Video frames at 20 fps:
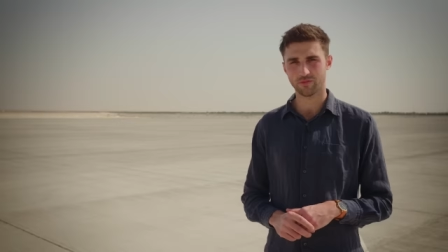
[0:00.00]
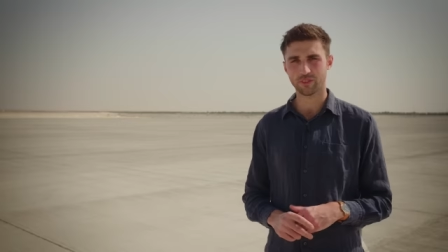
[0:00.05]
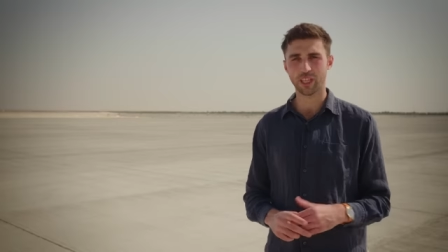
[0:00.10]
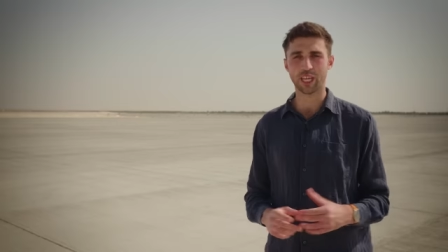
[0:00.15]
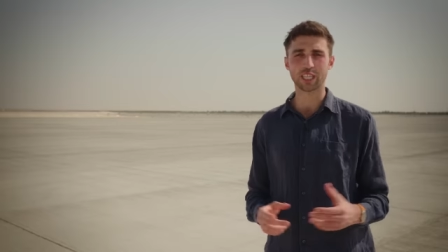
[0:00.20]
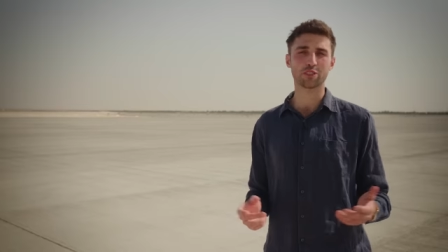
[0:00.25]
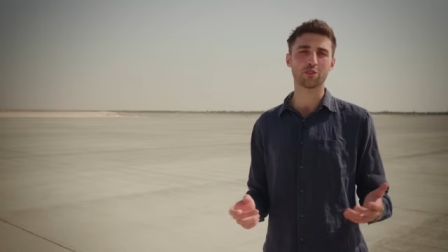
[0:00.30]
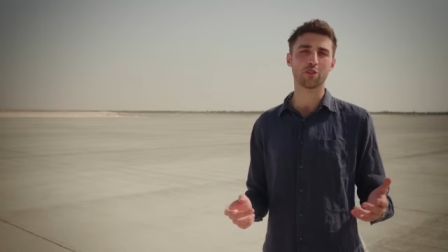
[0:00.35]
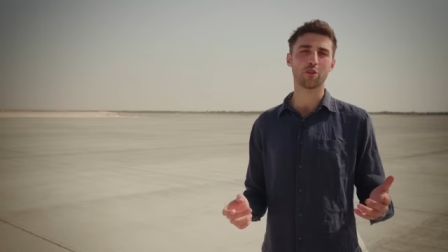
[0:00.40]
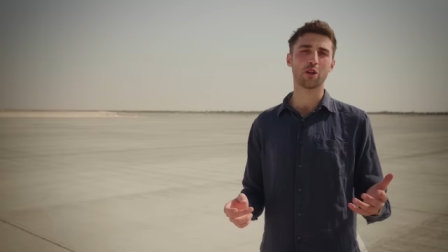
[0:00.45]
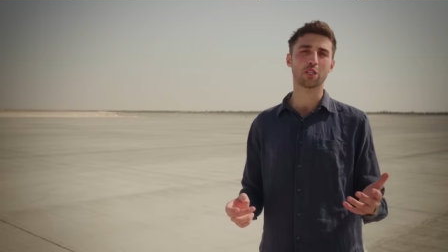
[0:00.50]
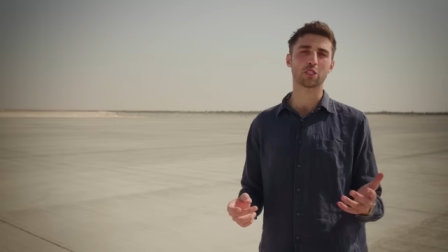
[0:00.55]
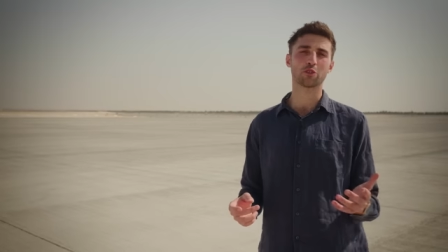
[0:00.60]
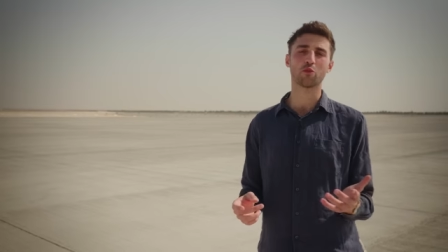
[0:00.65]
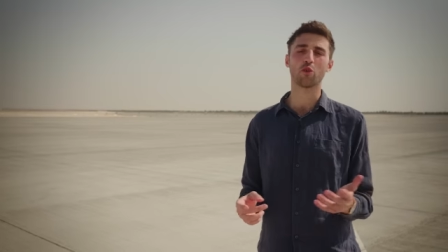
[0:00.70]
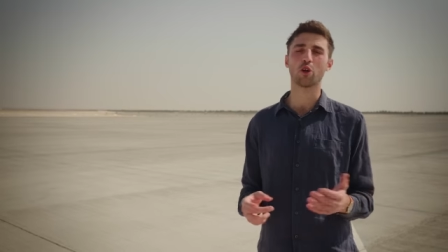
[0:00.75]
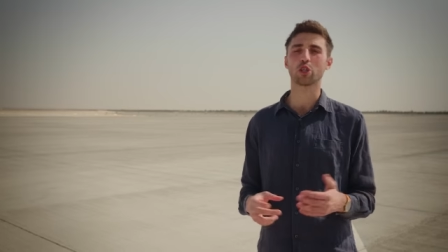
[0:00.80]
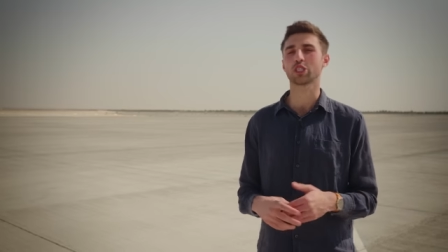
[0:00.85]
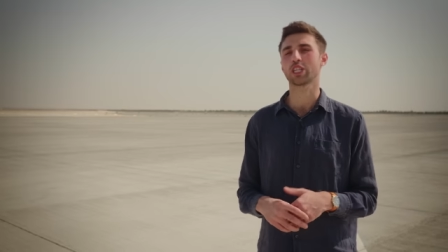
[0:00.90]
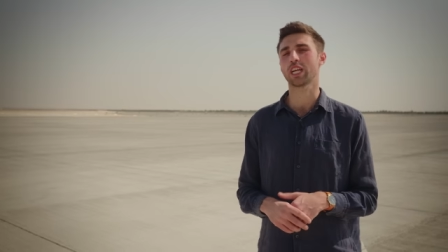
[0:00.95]
Thanks very much
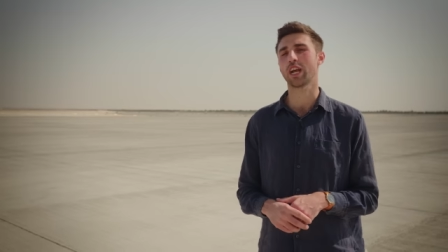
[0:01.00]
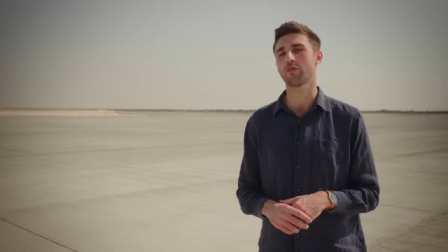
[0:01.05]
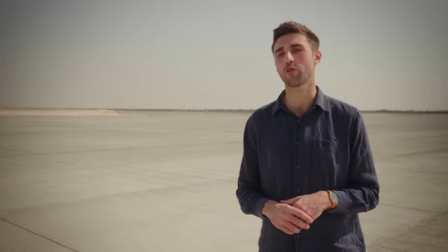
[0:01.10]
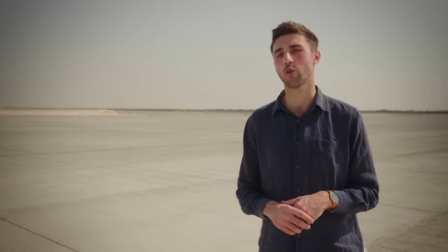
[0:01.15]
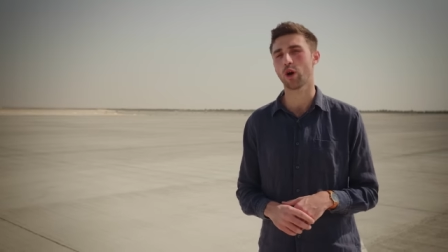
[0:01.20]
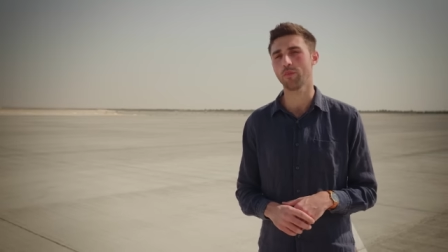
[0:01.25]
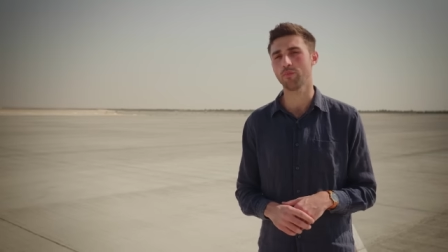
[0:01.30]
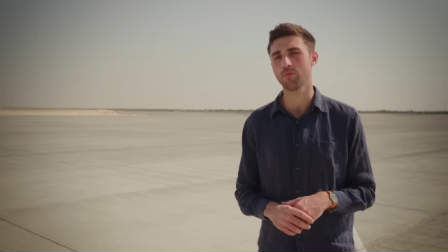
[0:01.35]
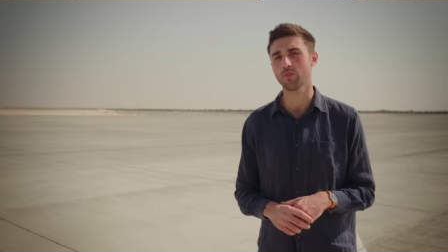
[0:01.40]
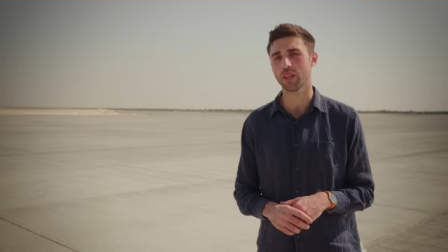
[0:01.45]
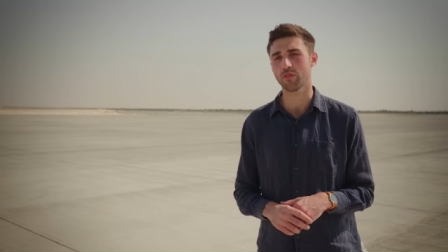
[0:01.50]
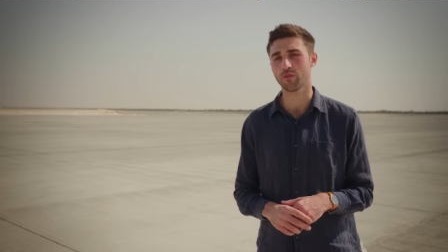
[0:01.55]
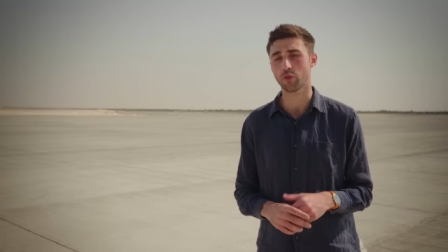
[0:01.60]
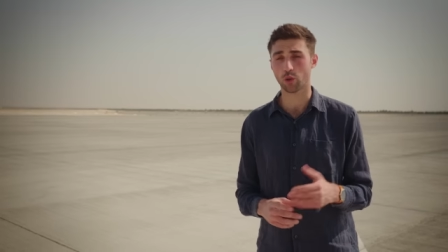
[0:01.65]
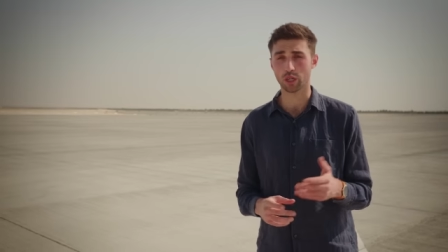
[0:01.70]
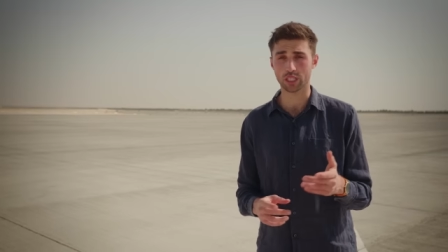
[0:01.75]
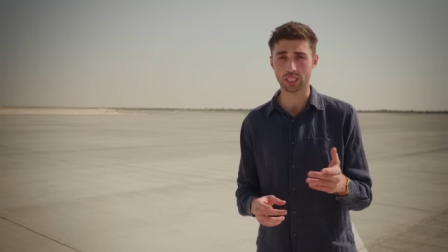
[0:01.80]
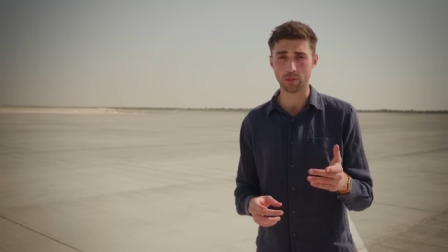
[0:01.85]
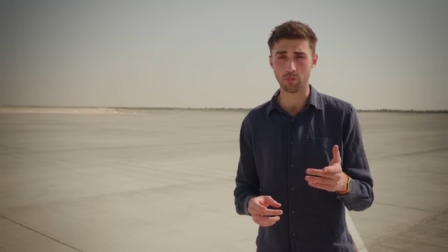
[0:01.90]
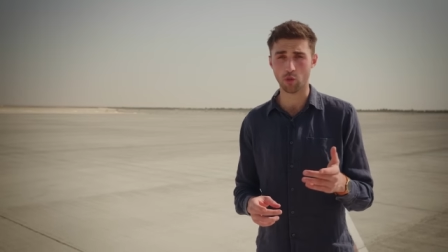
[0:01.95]
for watching, everyone. If you
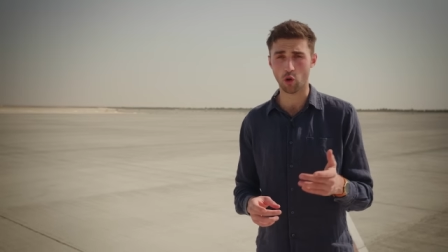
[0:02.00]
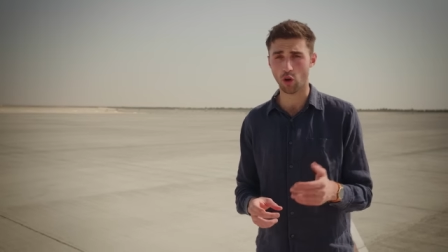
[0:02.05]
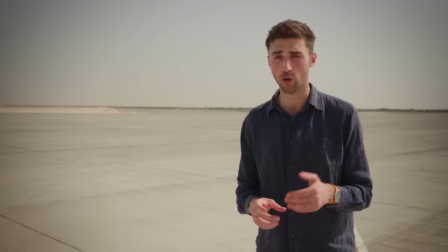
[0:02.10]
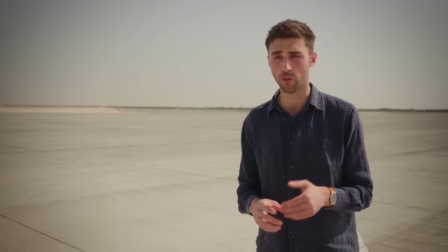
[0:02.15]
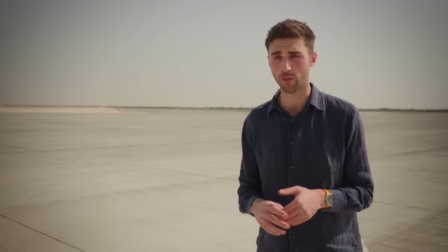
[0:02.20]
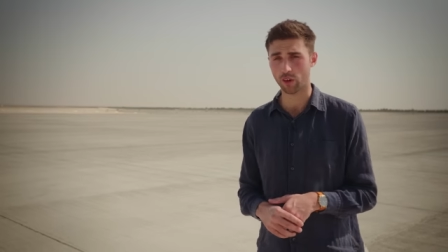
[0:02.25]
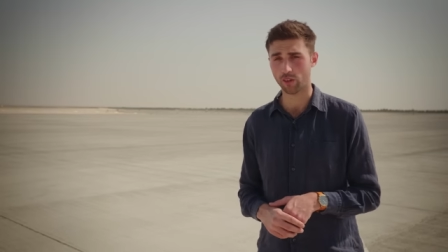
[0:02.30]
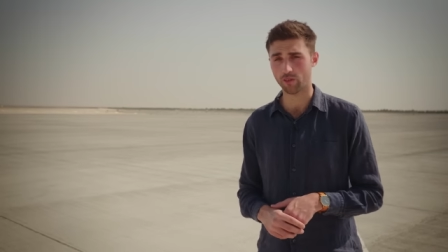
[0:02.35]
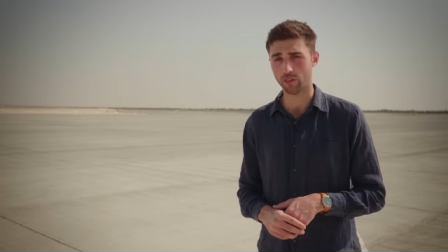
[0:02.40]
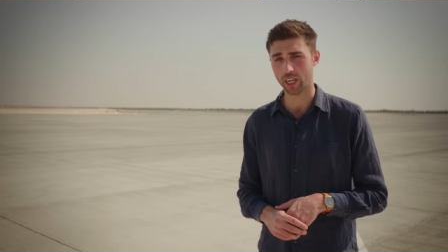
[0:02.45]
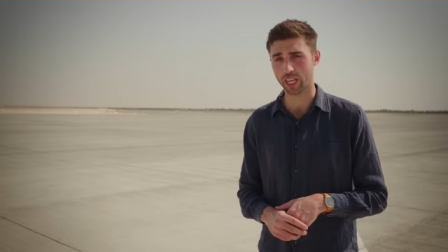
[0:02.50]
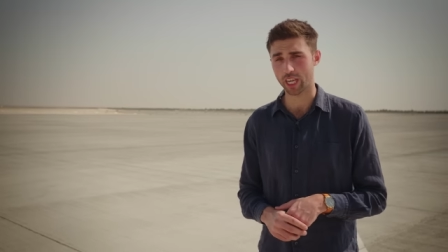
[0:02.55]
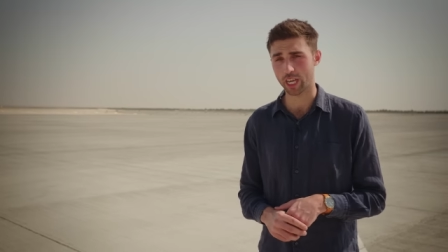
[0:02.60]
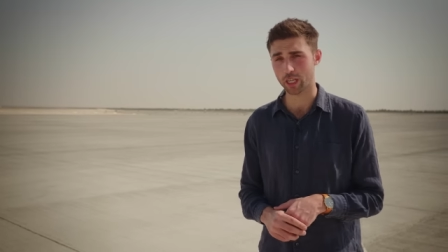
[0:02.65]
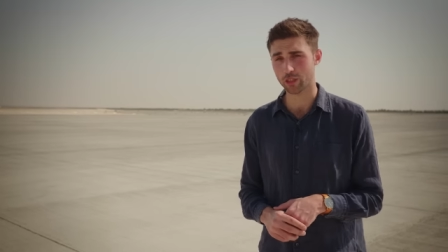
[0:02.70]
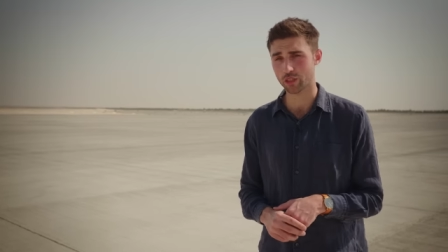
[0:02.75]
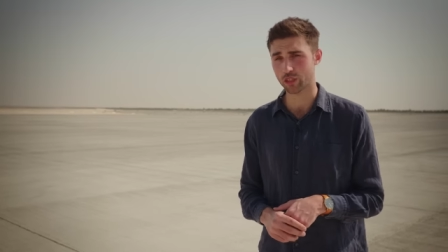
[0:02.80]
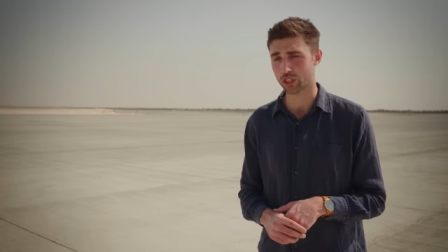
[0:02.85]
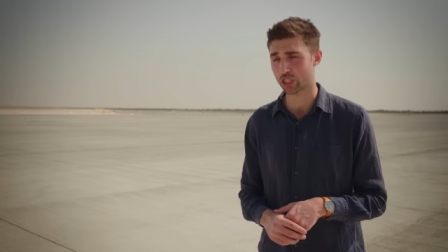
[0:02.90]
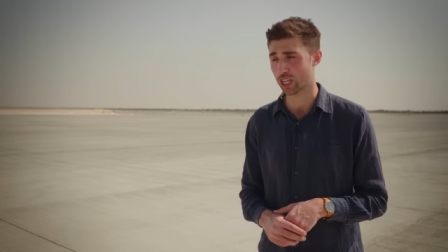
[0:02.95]
want to see more of our
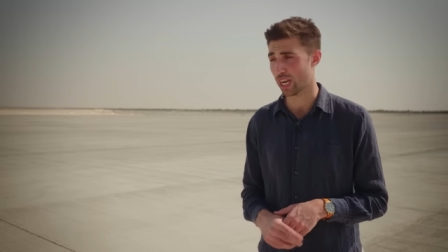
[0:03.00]
videos,